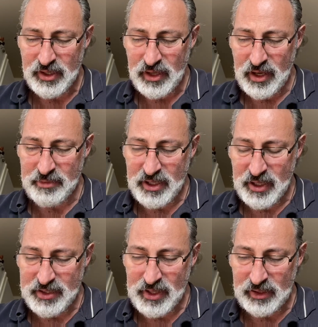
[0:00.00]
and
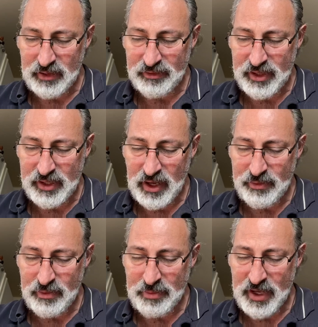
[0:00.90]
because I love thee, I
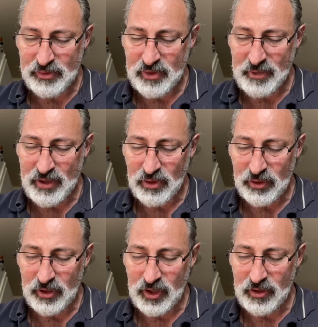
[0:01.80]
repent with my
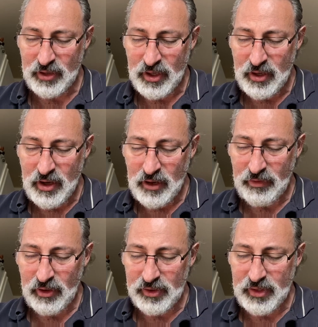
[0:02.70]
whole heart of
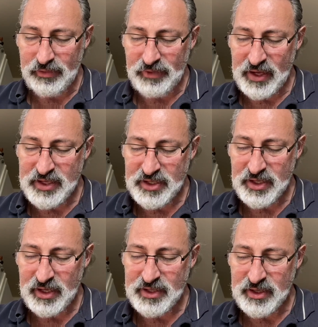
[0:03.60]
all the offences
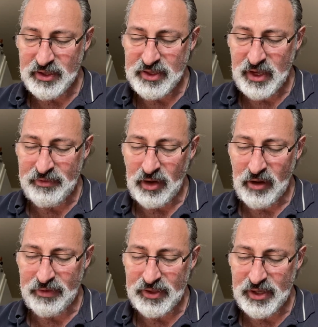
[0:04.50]
and insults I have
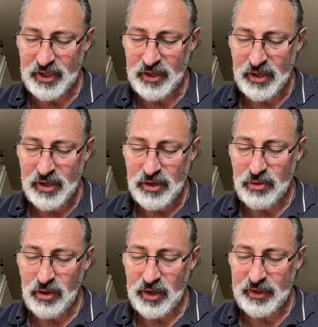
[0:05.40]
offered to thee,
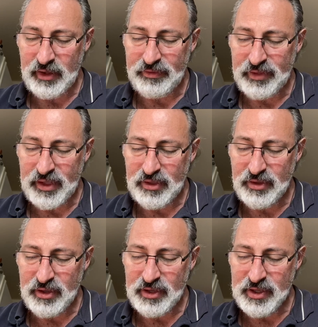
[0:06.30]
who art infinite
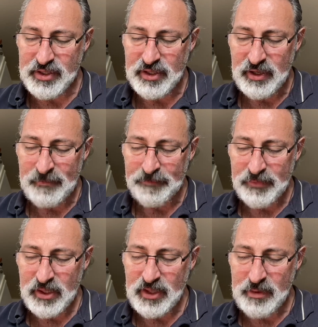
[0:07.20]
goodness.
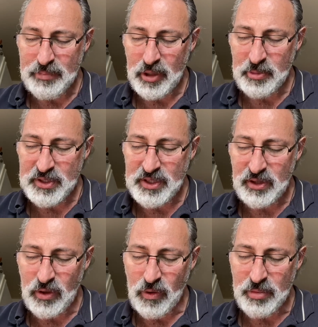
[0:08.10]
And thy purpose and
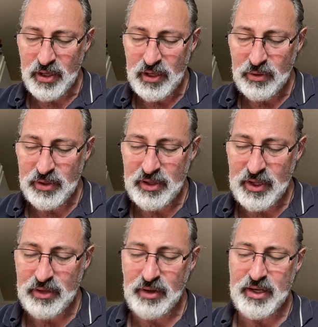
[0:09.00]
hope, with thy
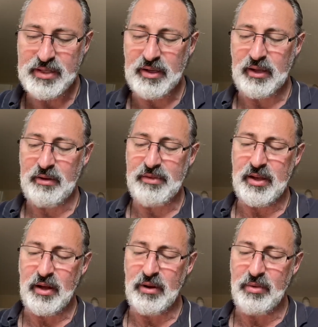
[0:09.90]
grace to love thee
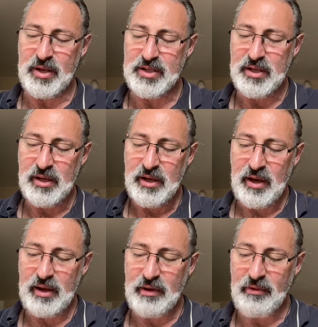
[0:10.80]
always,
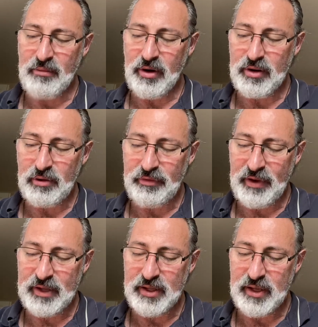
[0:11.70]
and never more to
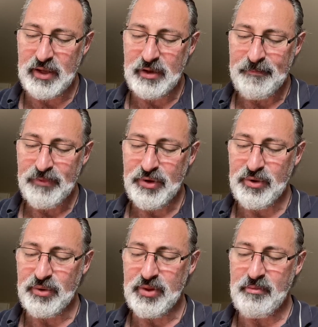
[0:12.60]
offend thee,
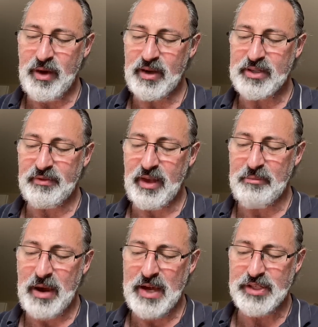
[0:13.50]
through the merits of thy
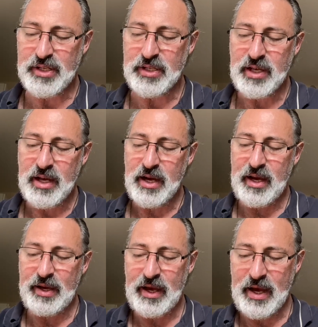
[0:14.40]
passion,
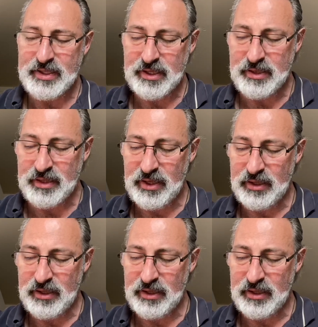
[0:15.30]
I ask thee